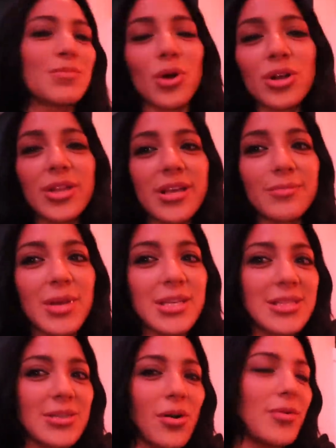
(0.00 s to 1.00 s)
Brooklyn
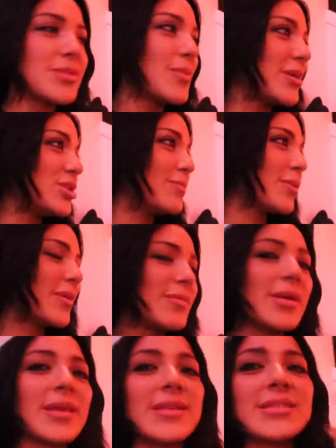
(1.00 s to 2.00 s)
because it's always way cheaper than
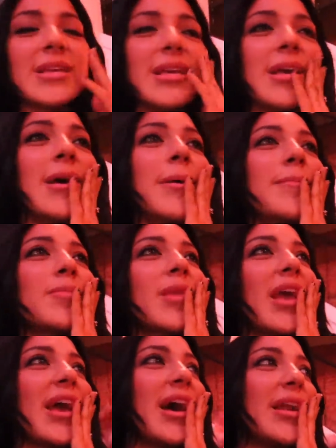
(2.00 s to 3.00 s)
being in the city.
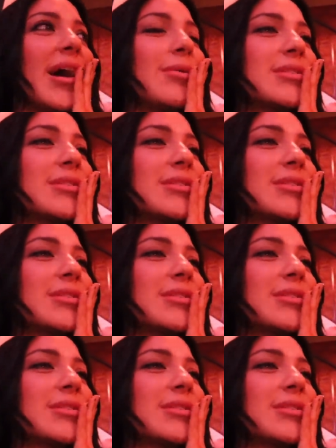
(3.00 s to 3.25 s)
And I